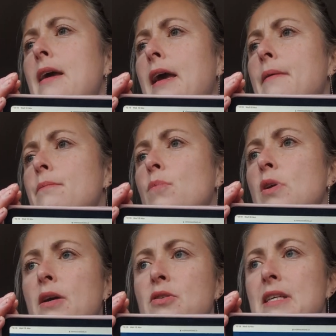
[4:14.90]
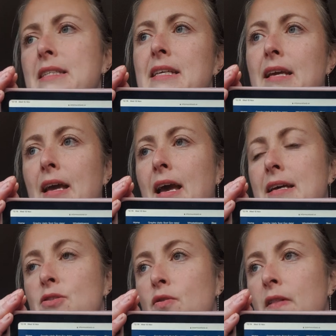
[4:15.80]
We're now sitting at
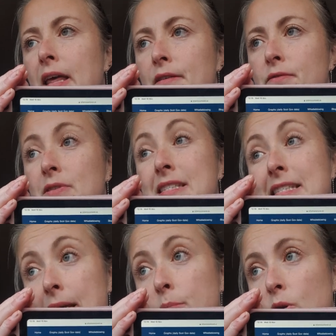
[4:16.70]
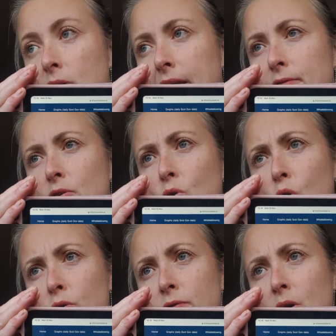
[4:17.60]
a sort of stable level
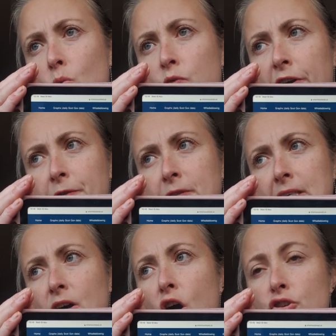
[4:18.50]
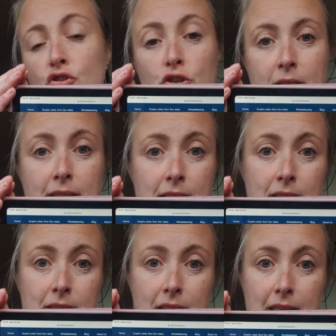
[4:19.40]
of 1,500
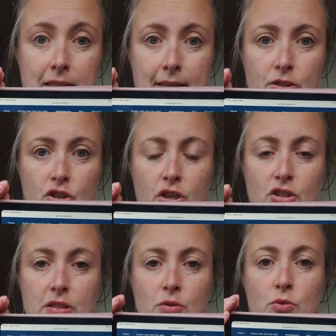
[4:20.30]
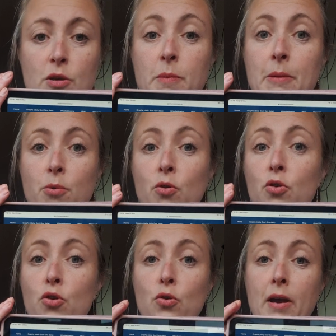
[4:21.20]
delayed discharges. Those are
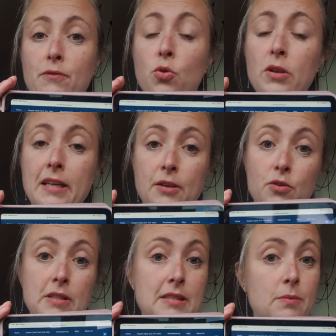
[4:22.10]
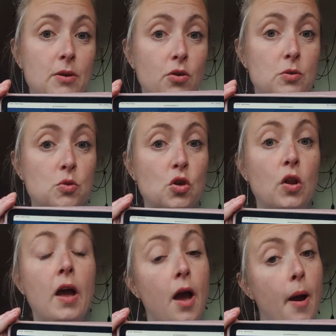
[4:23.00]
people who have no clinical reason to be in hospital,
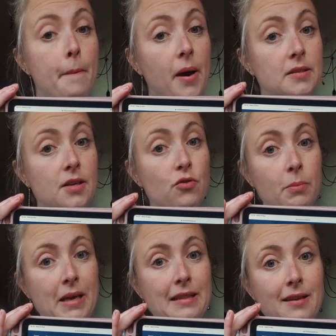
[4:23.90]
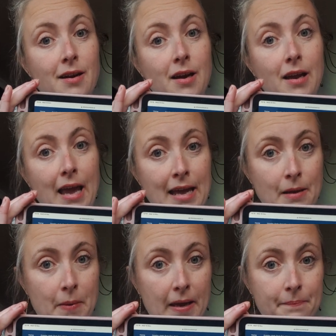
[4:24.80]
but remain there
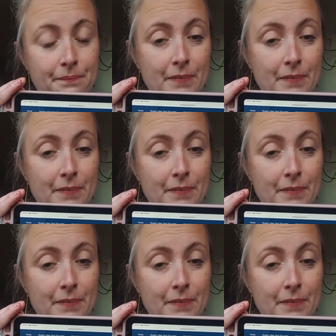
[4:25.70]
anyway.